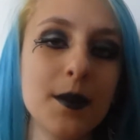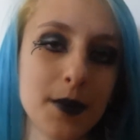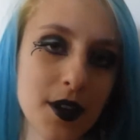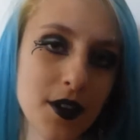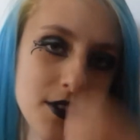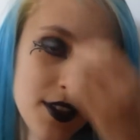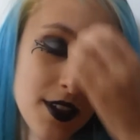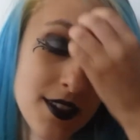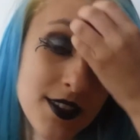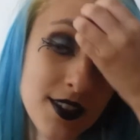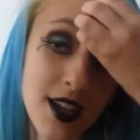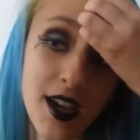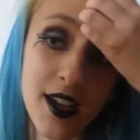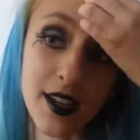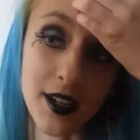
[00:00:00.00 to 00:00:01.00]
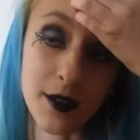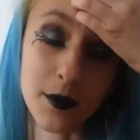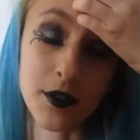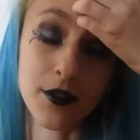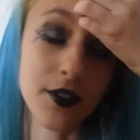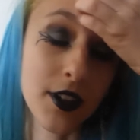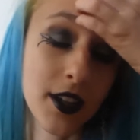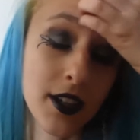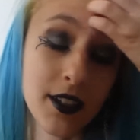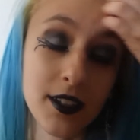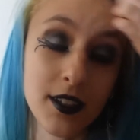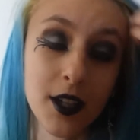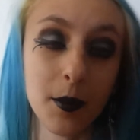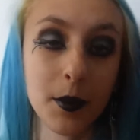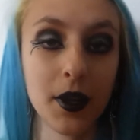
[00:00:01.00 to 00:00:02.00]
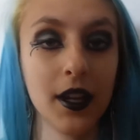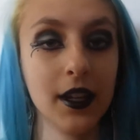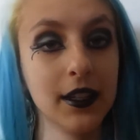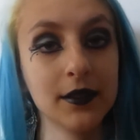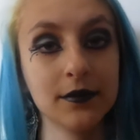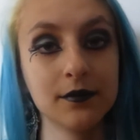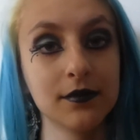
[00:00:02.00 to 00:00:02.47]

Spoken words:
but on the inside I'm a freaking cupcake.